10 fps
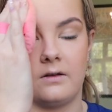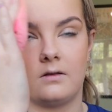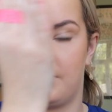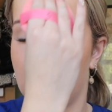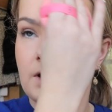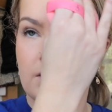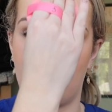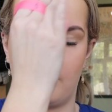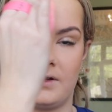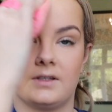know the Beauty
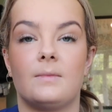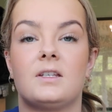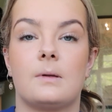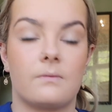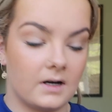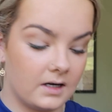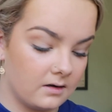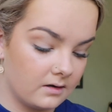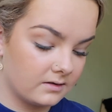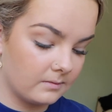Crop ones are meant to be really
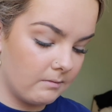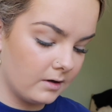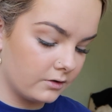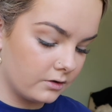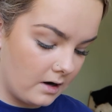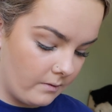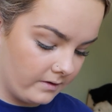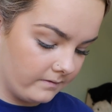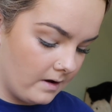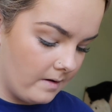good, so maybe I'll try one
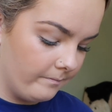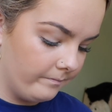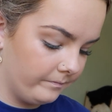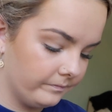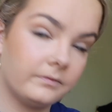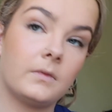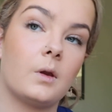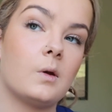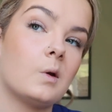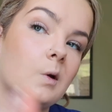of them.
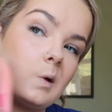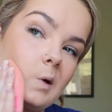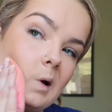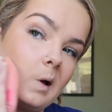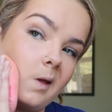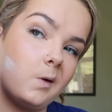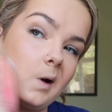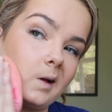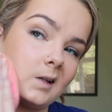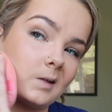And they're
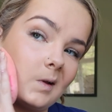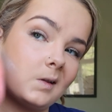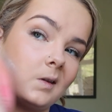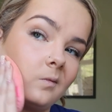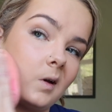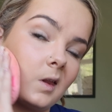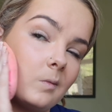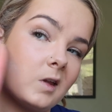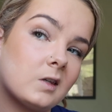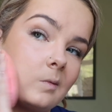not as expensive, but they're
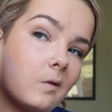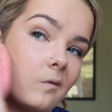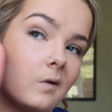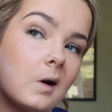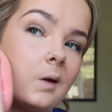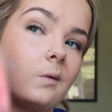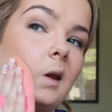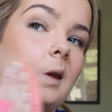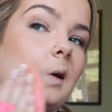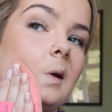meant to be
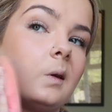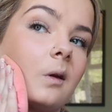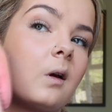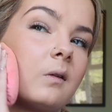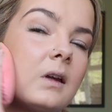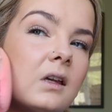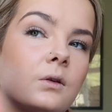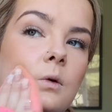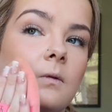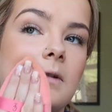really good. I think it's
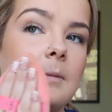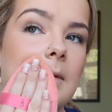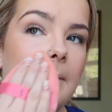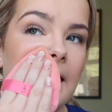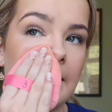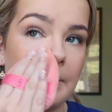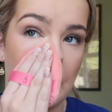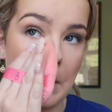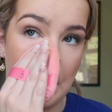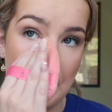called Vitamin Babe.
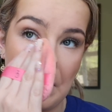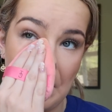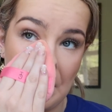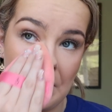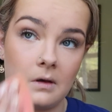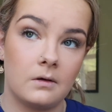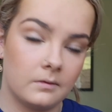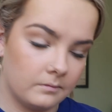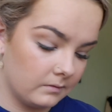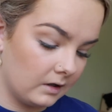
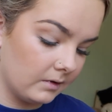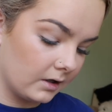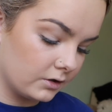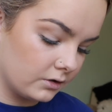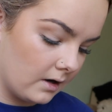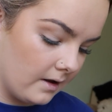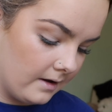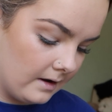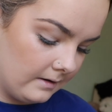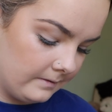Maybe I could try
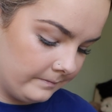that.